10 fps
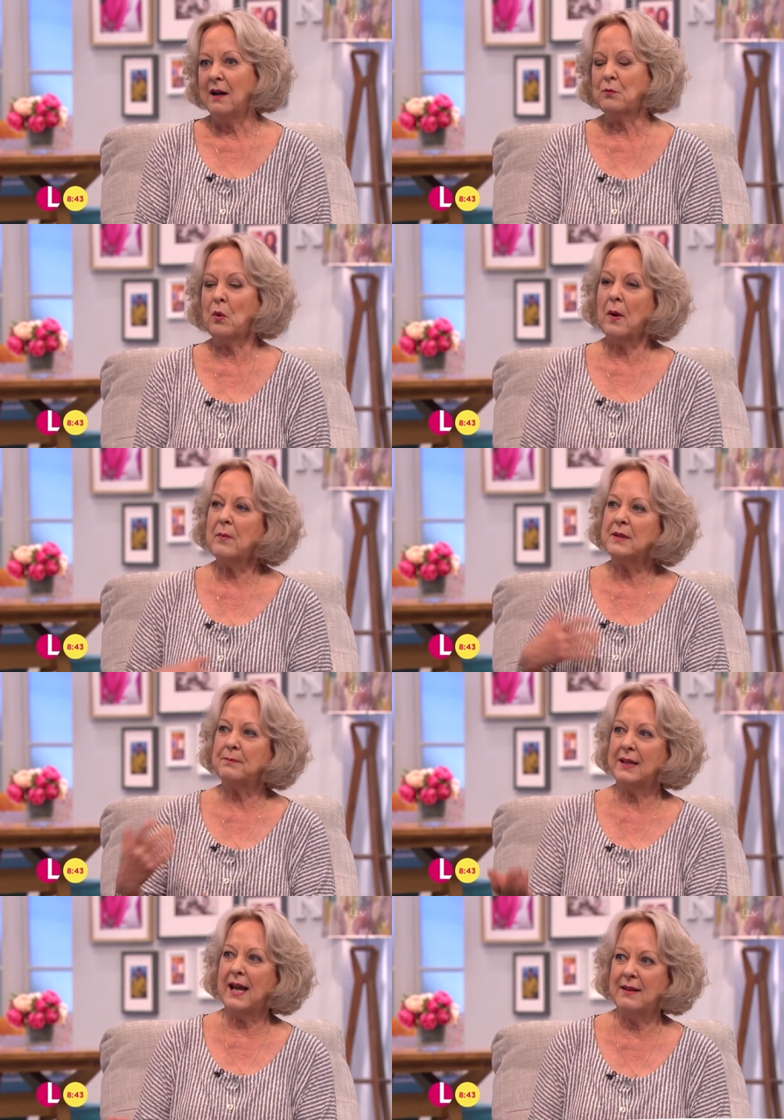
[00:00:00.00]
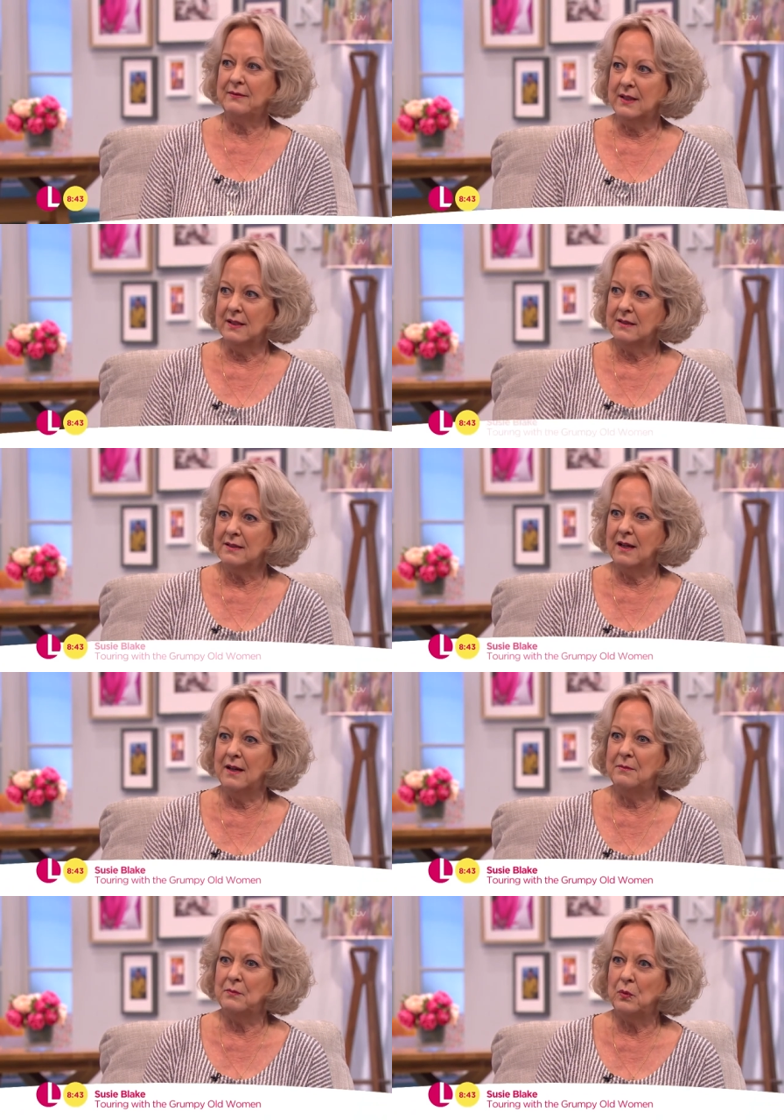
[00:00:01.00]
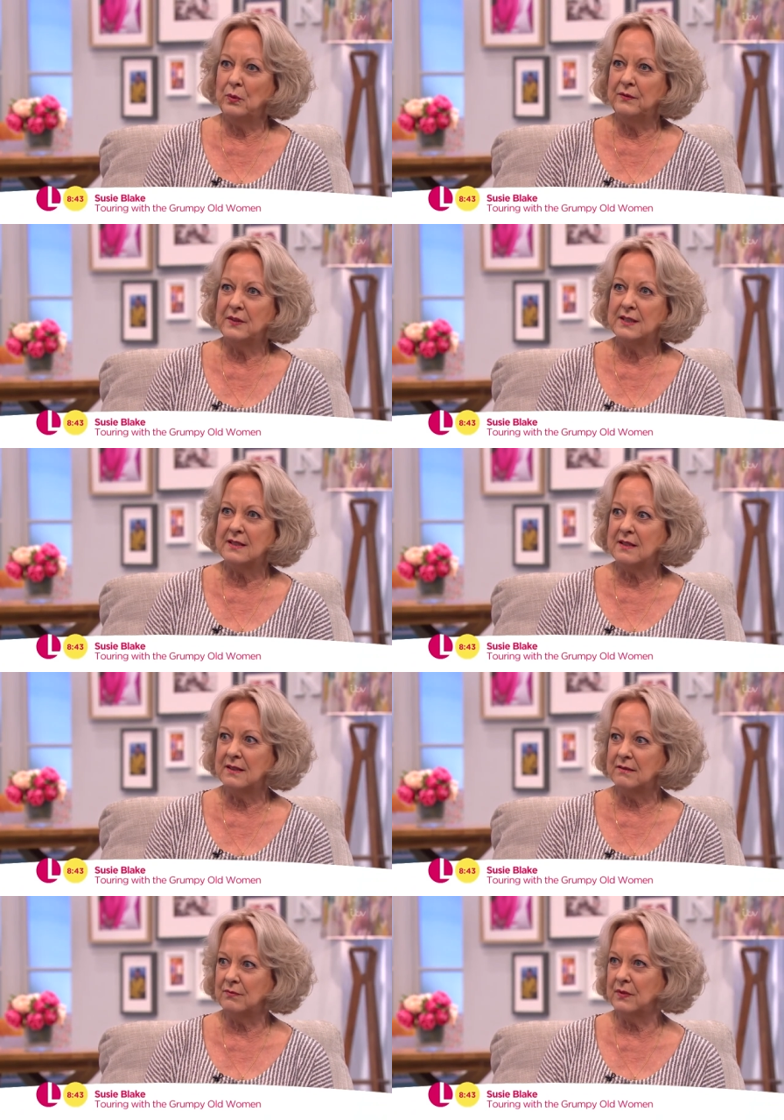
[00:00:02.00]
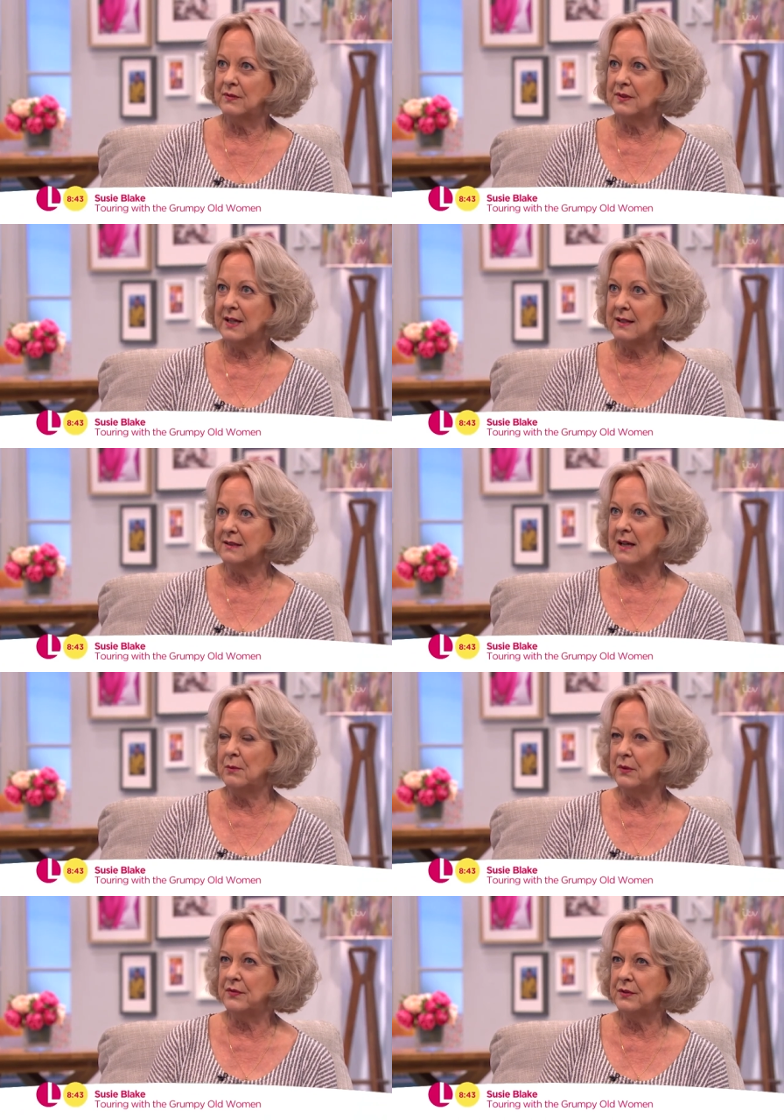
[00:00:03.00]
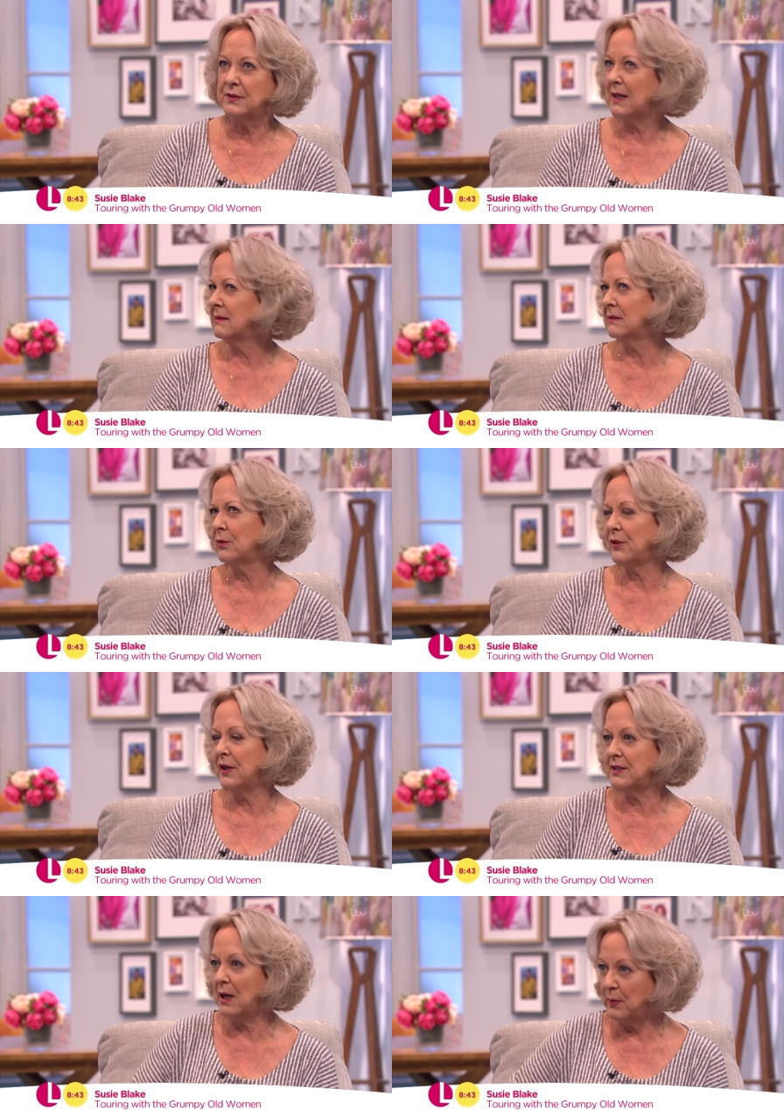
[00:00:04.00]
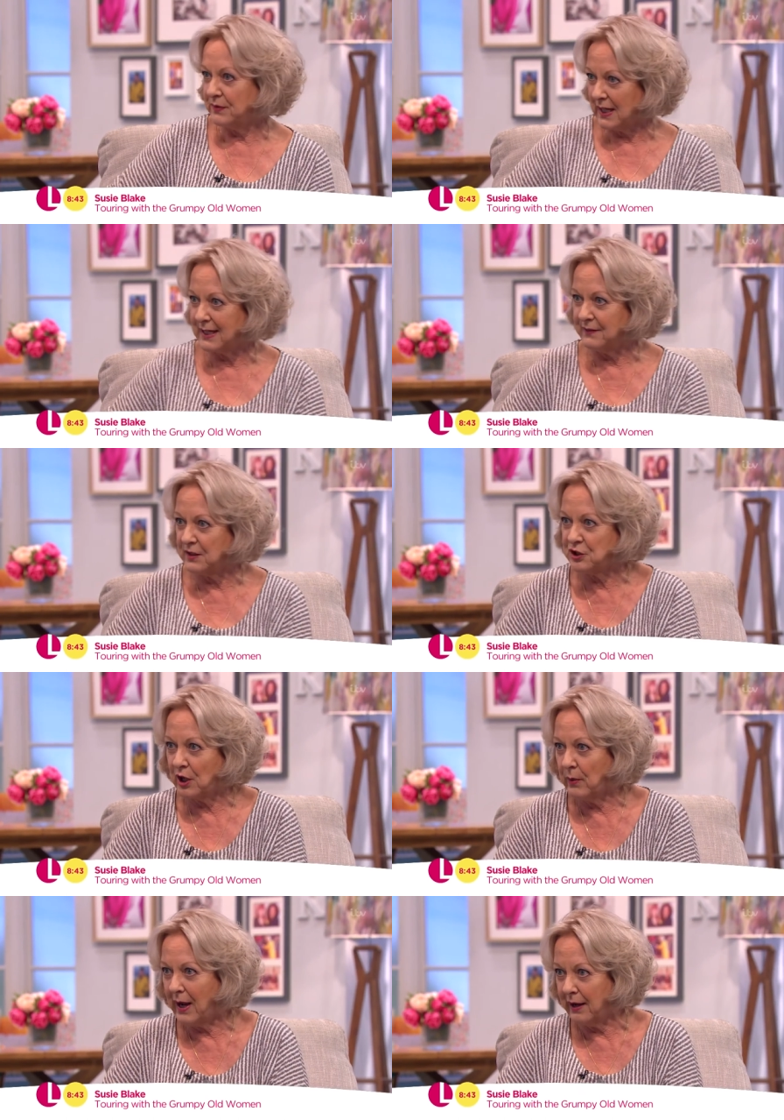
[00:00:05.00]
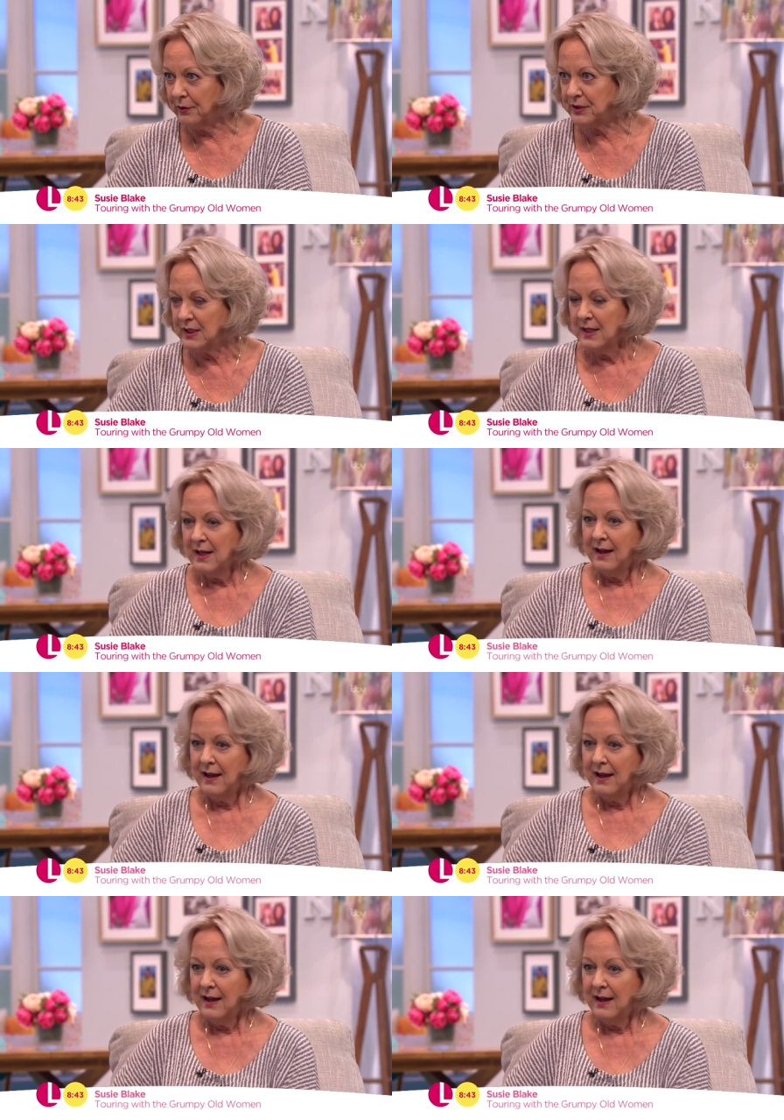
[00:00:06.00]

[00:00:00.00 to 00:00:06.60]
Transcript: Uh, well, when we began this, um, we, this is the second time we've, second or third time we've taken this show out. Sure.